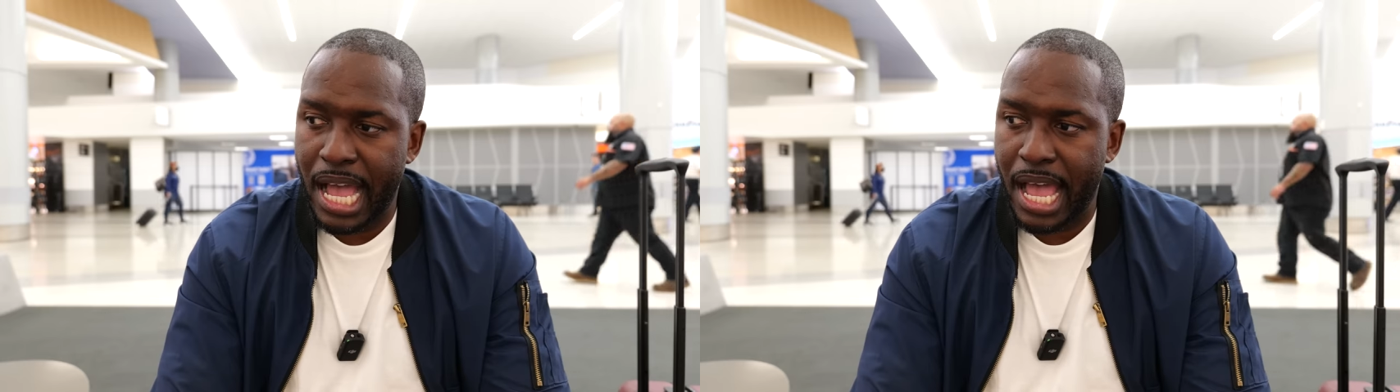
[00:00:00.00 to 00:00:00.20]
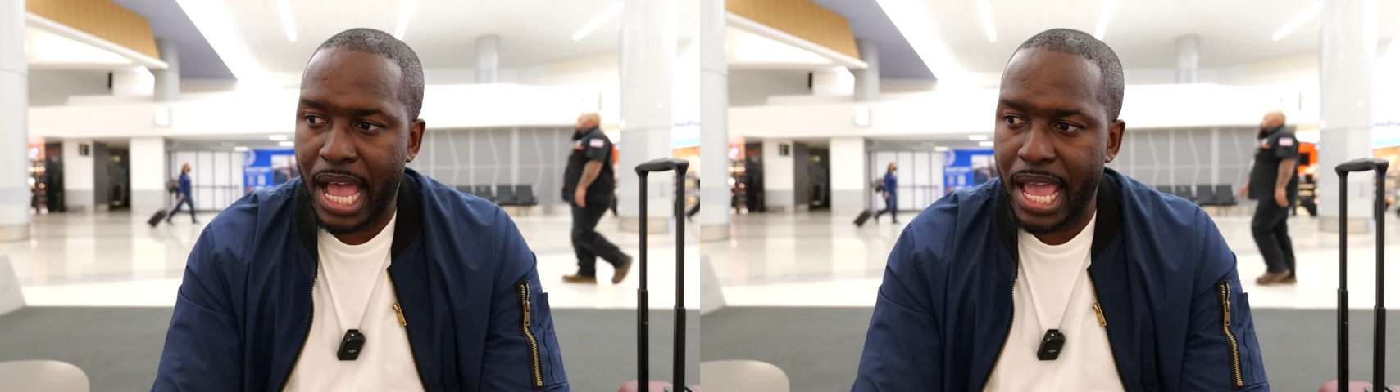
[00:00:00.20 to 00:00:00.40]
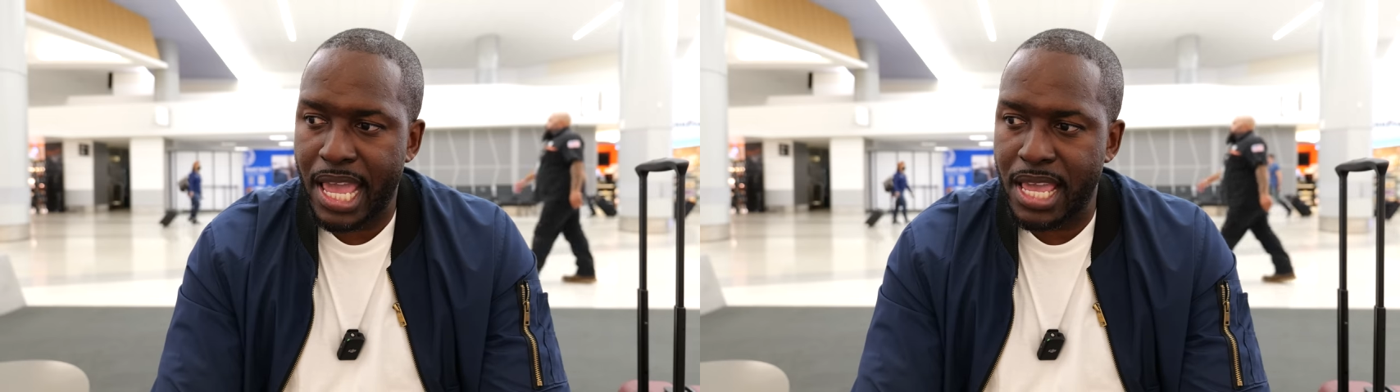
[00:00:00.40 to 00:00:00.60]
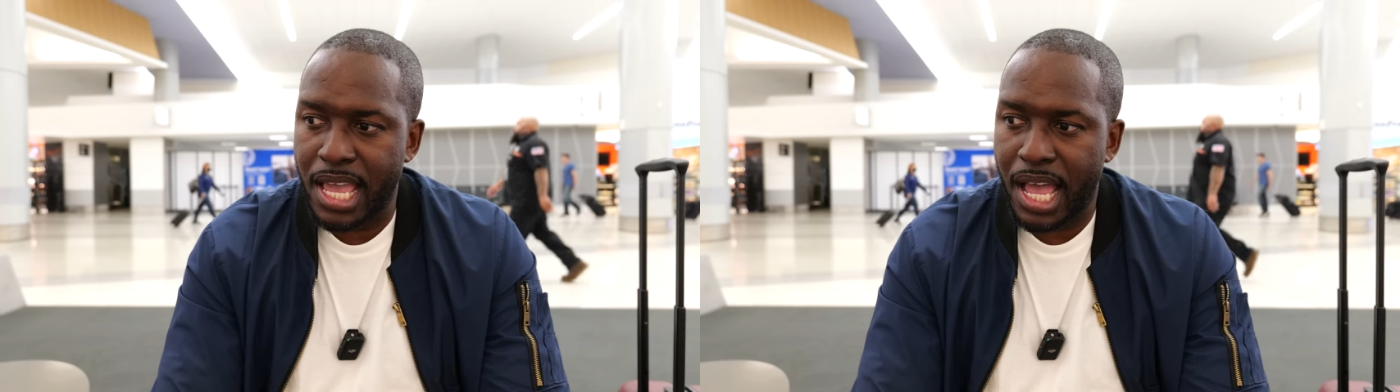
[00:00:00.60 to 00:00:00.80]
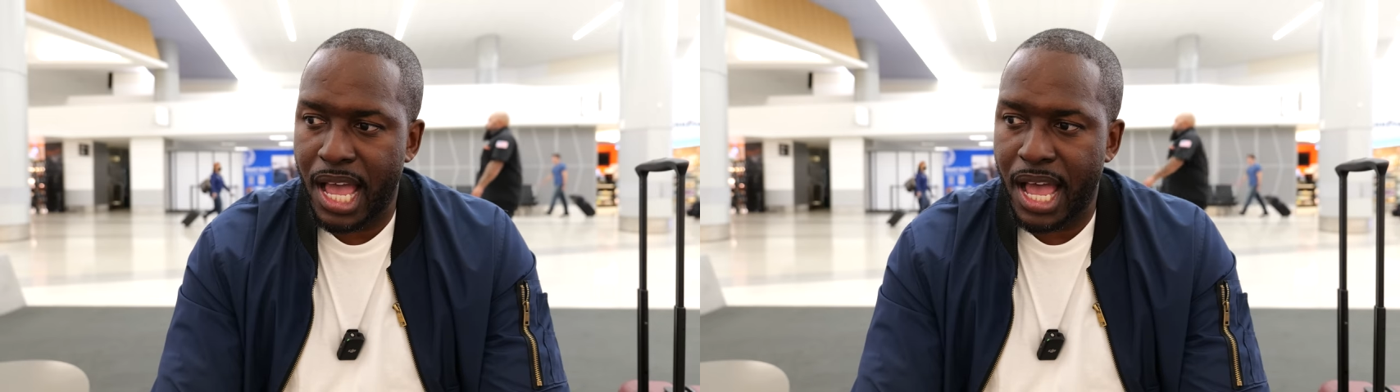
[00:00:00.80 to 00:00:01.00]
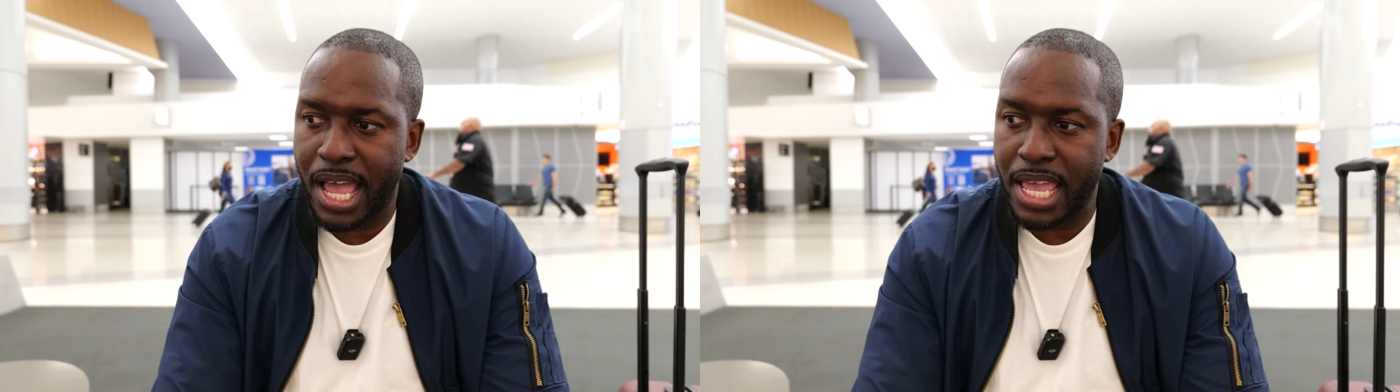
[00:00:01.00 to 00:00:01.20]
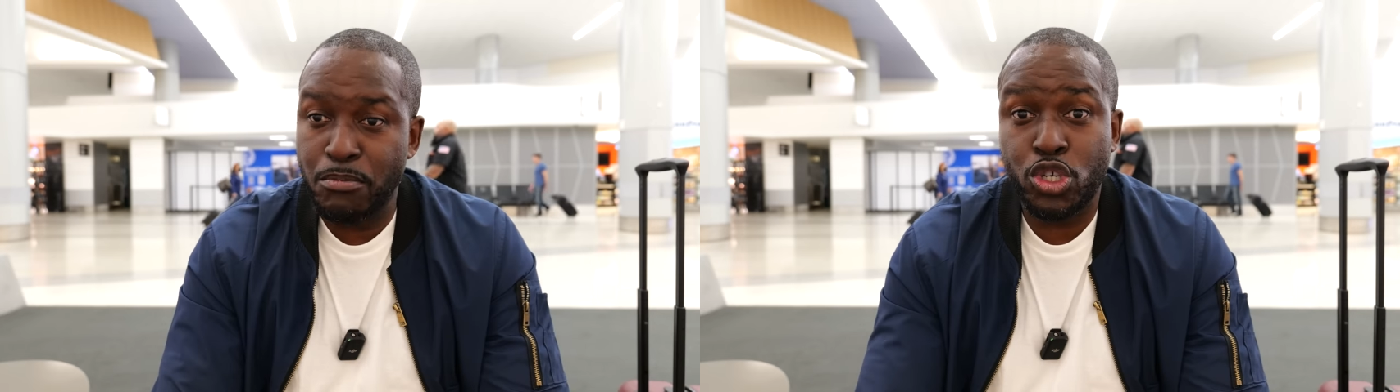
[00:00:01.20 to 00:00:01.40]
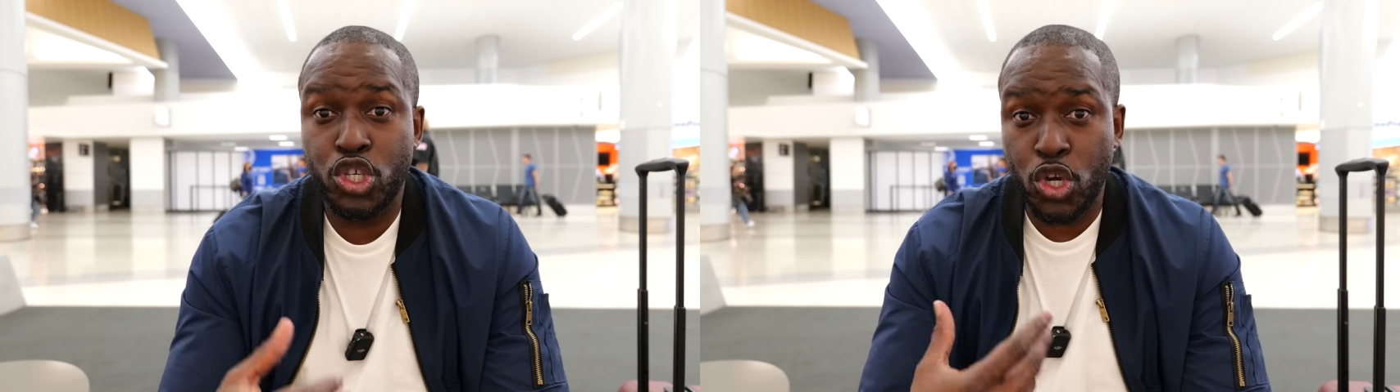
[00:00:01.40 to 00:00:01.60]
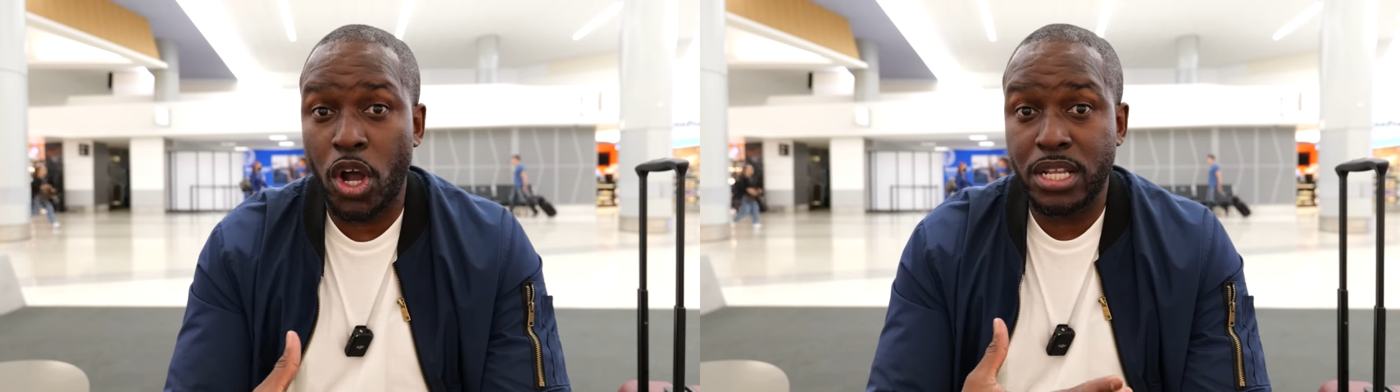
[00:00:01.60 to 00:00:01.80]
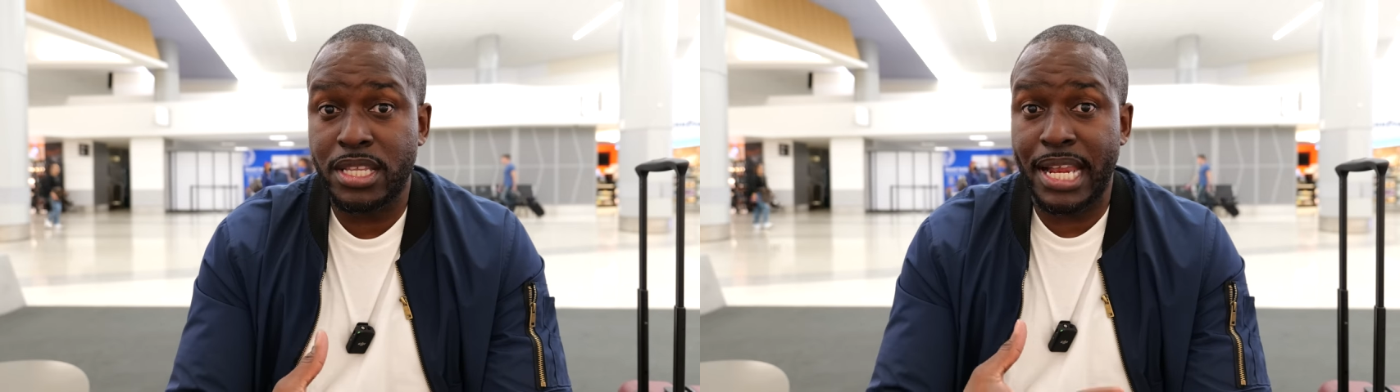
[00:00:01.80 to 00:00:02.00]
I, I, I am
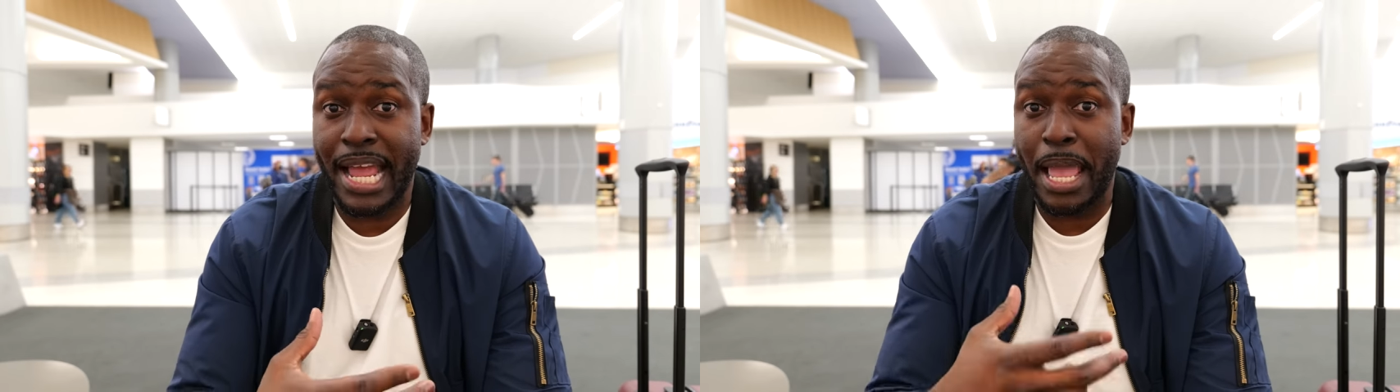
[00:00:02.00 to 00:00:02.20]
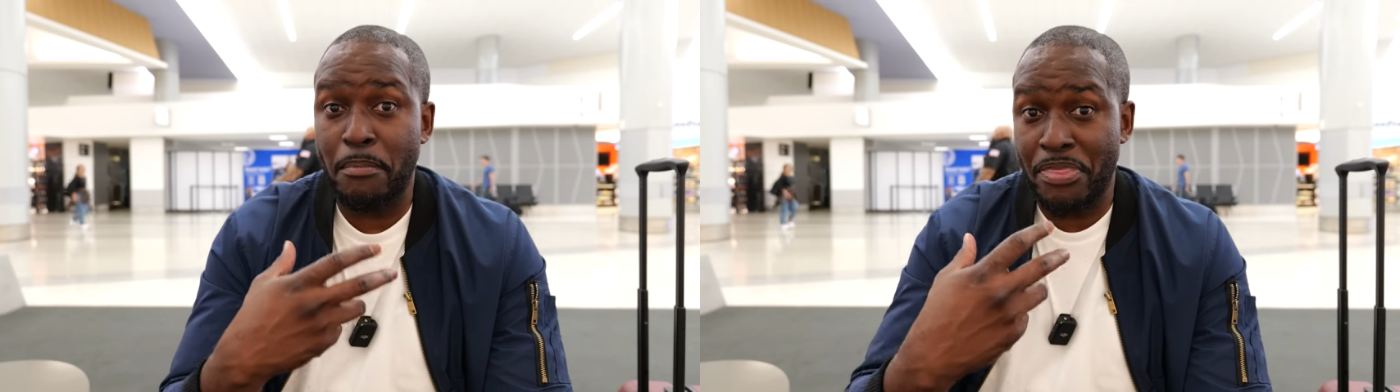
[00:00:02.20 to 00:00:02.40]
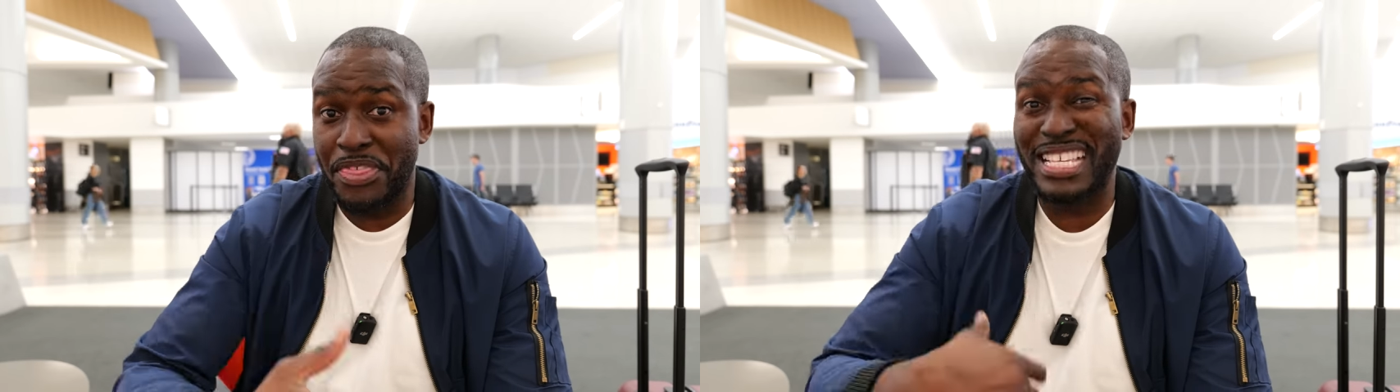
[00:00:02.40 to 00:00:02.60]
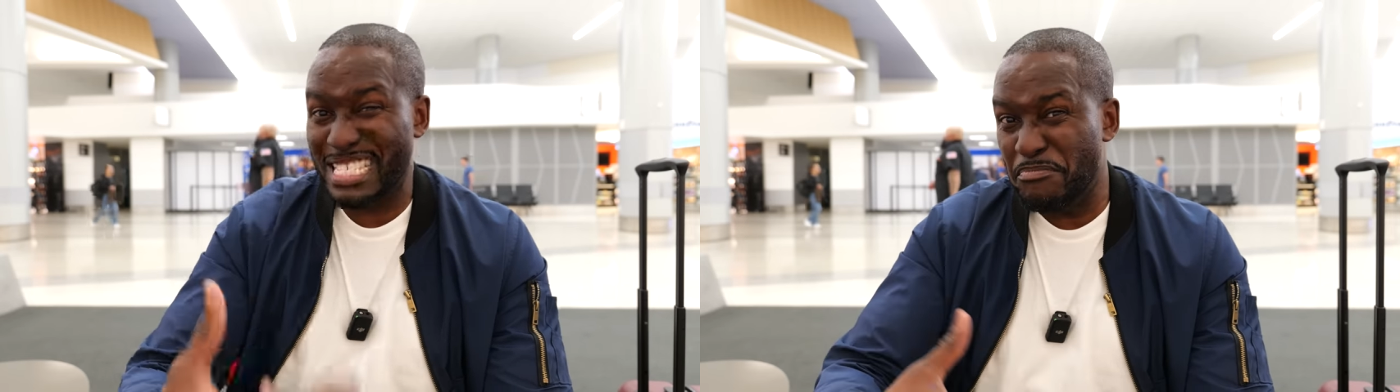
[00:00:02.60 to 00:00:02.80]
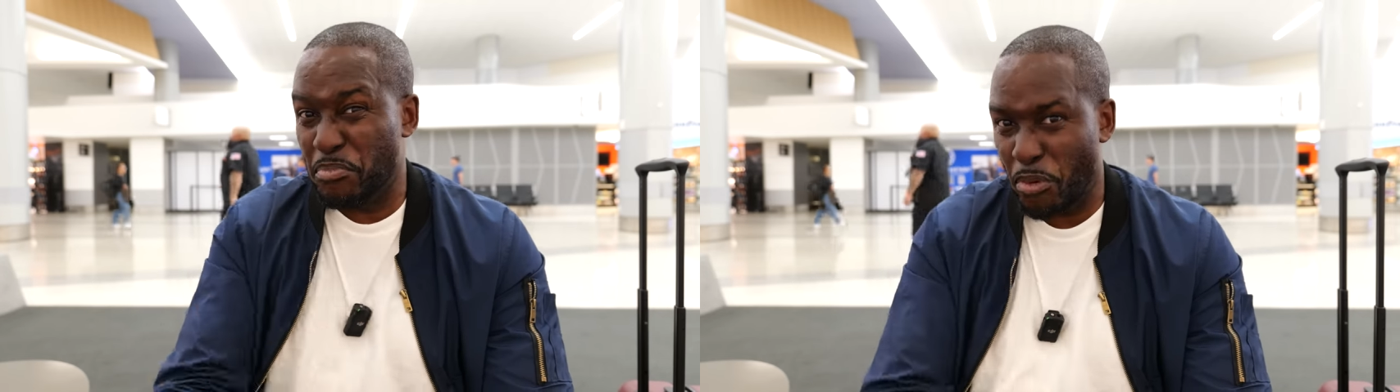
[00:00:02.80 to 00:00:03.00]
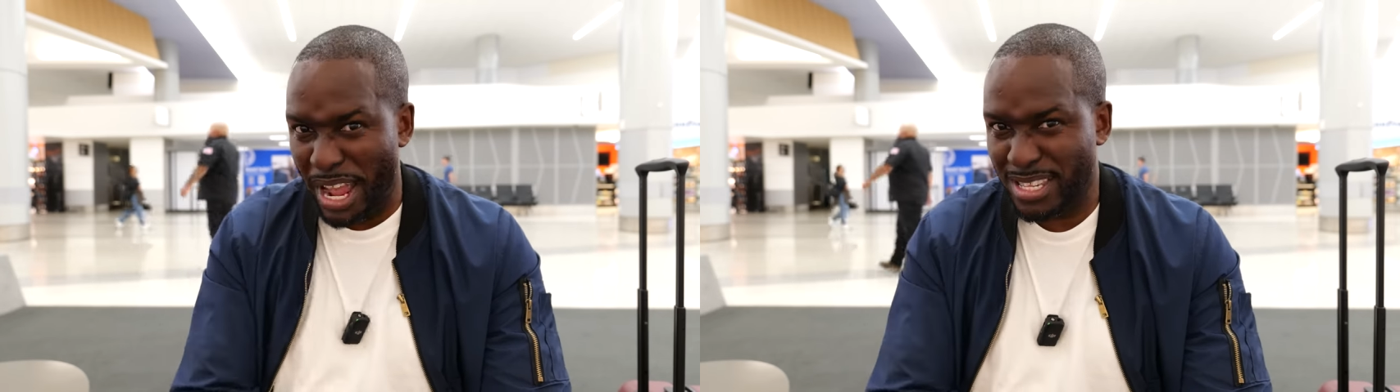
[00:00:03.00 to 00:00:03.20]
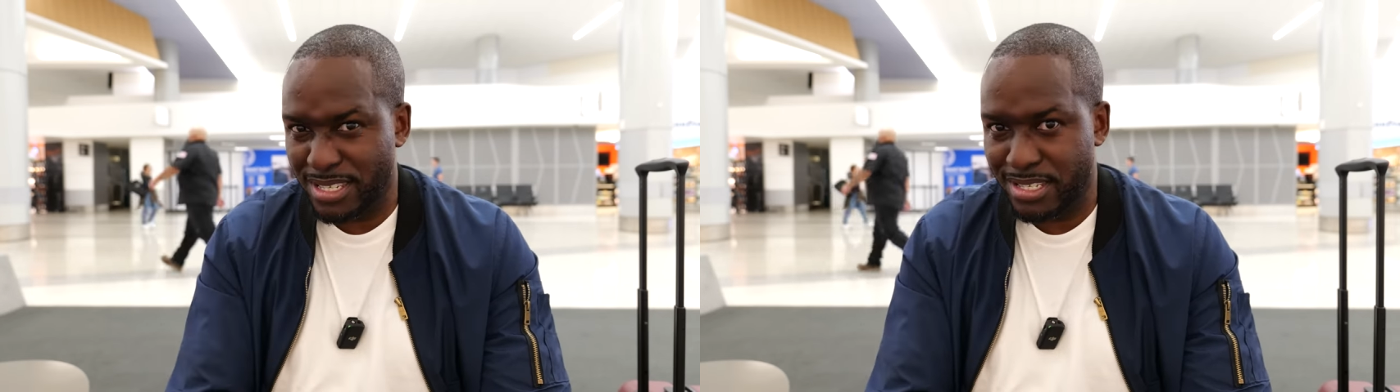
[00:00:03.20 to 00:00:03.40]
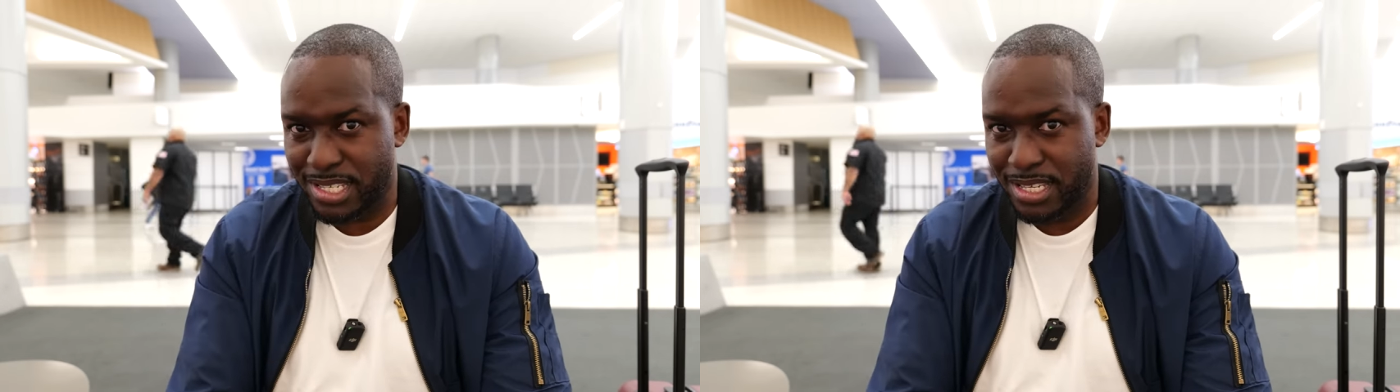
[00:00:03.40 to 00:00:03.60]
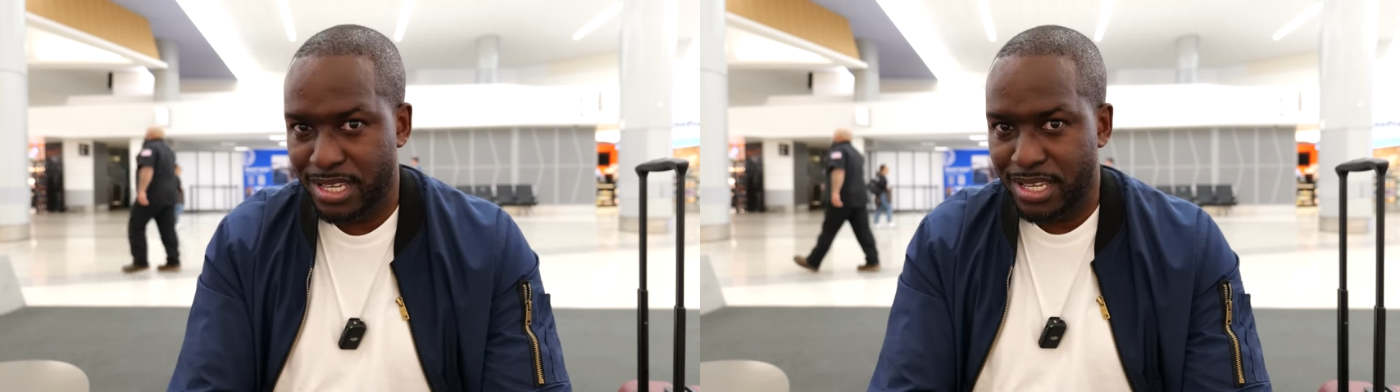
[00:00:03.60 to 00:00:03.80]
shocked that I am this impressed.